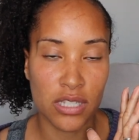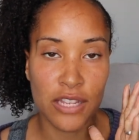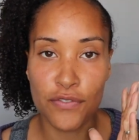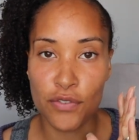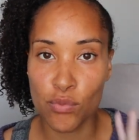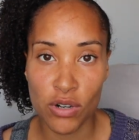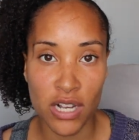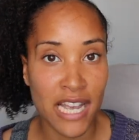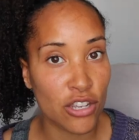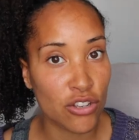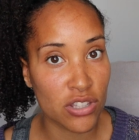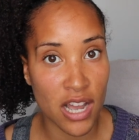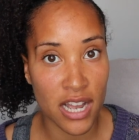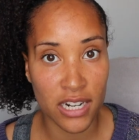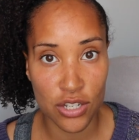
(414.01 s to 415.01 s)
if you get
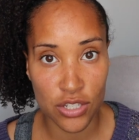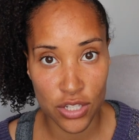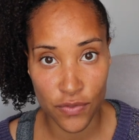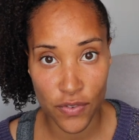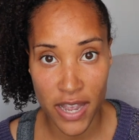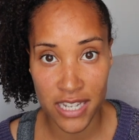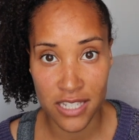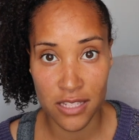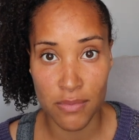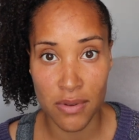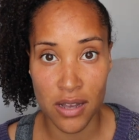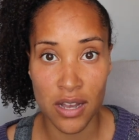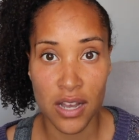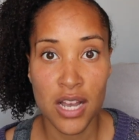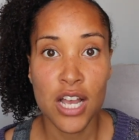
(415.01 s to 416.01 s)
your diagnosis for
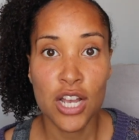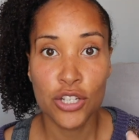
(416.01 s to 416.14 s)
eczema,